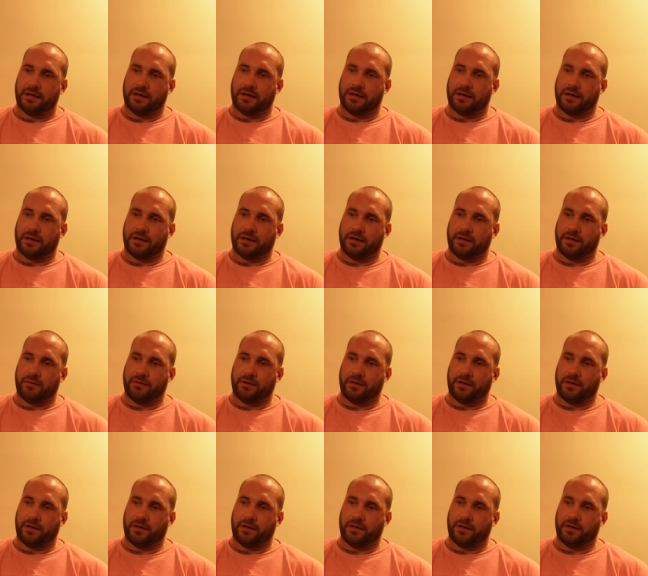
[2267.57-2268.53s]
you know you
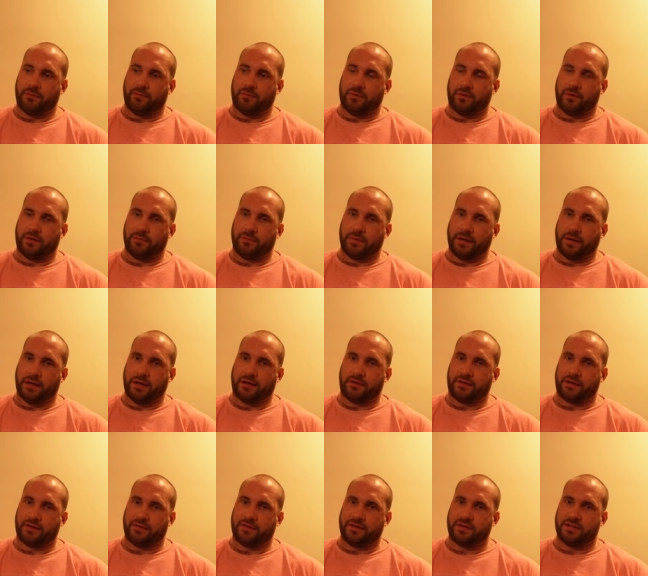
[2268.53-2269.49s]
you, you want to be
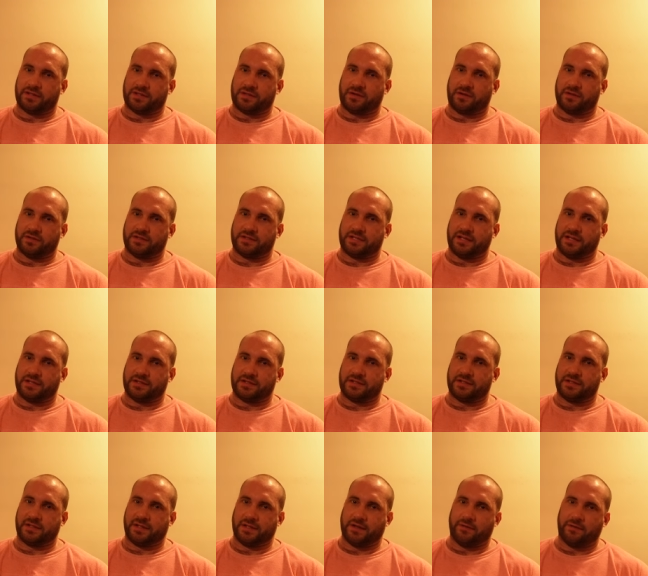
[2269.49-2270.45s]
like if there's
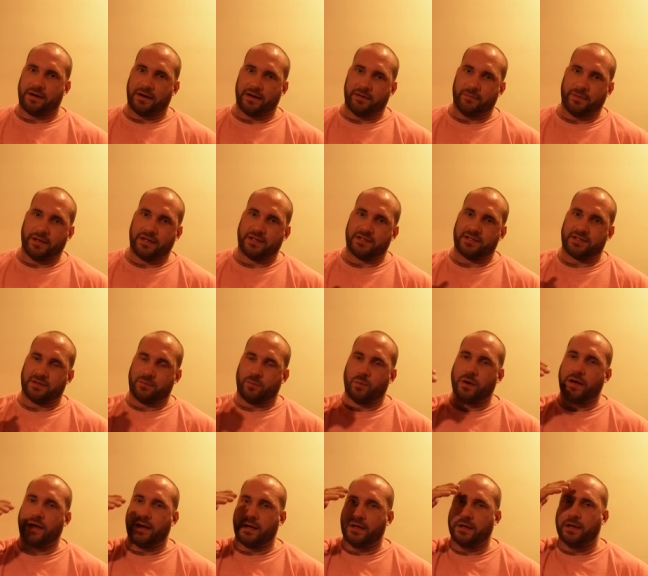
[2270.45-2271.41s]
contests that you're aiming to
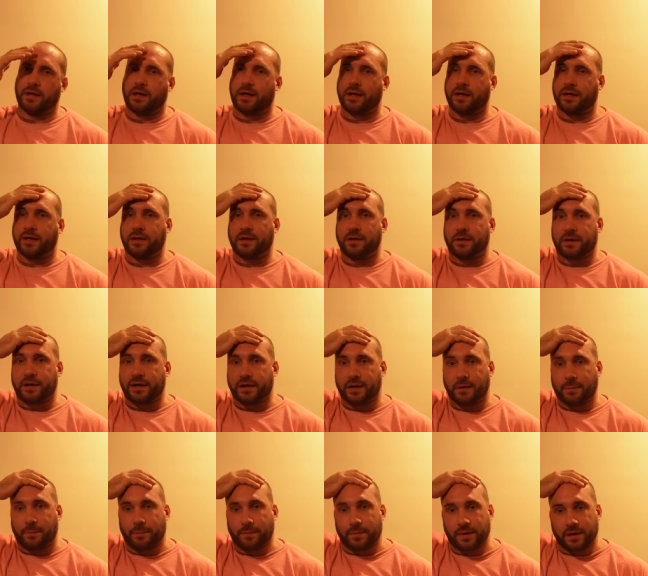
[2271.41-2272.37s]
win like you're looking
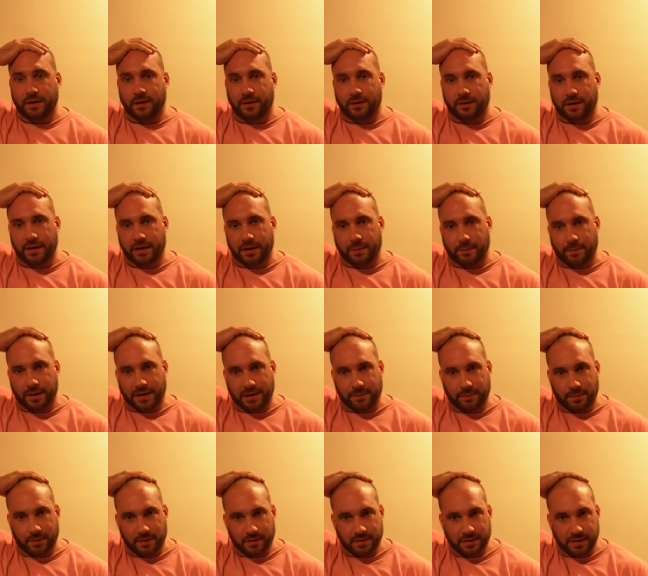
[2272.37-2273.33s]
at you're looking at
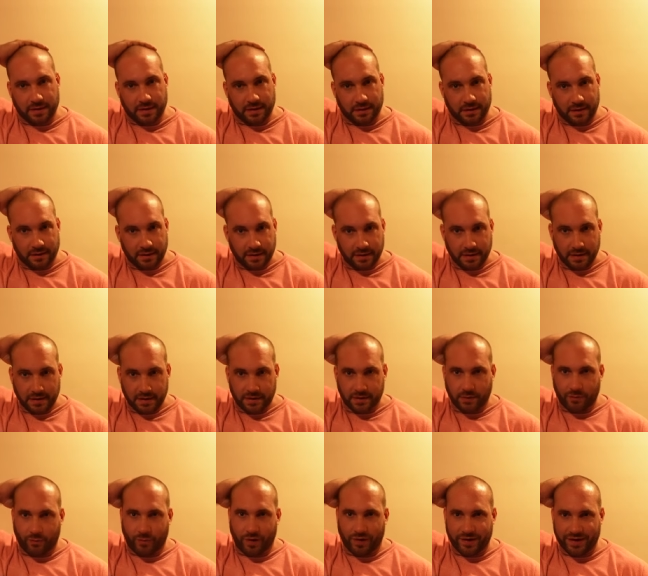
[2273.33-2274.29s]
people that
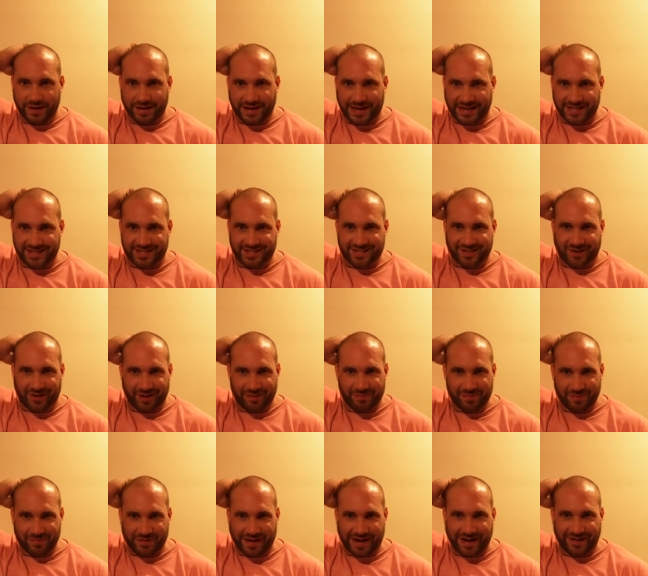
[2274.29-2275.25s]
that won it last
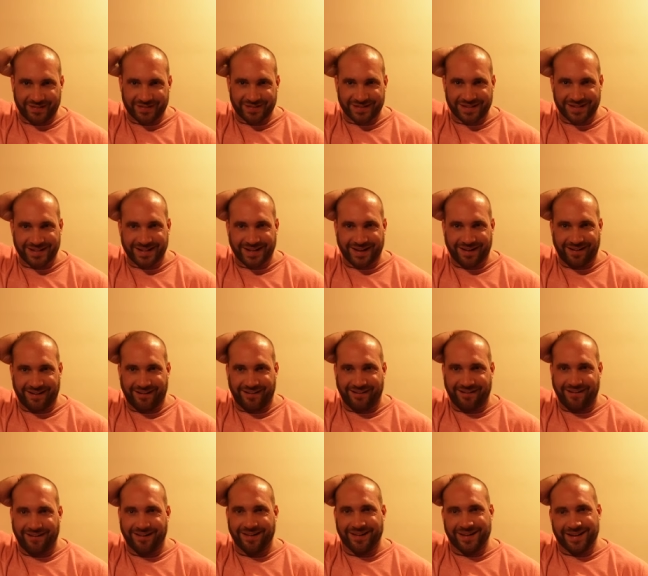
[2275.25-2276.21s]
time round that
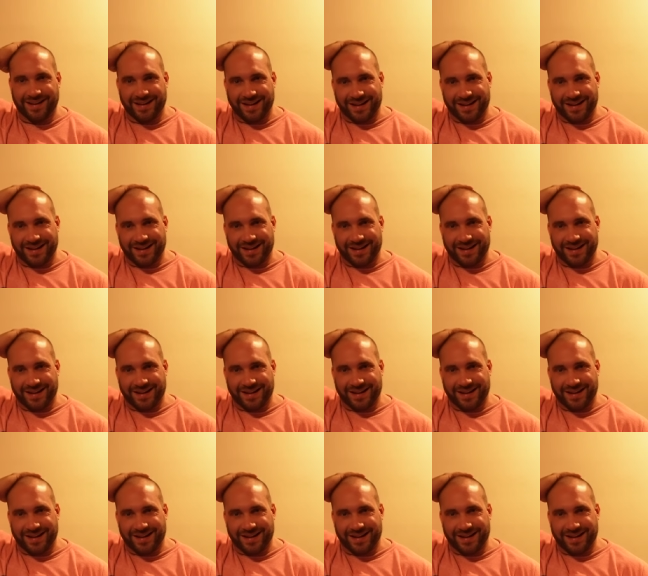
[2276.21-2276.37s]
are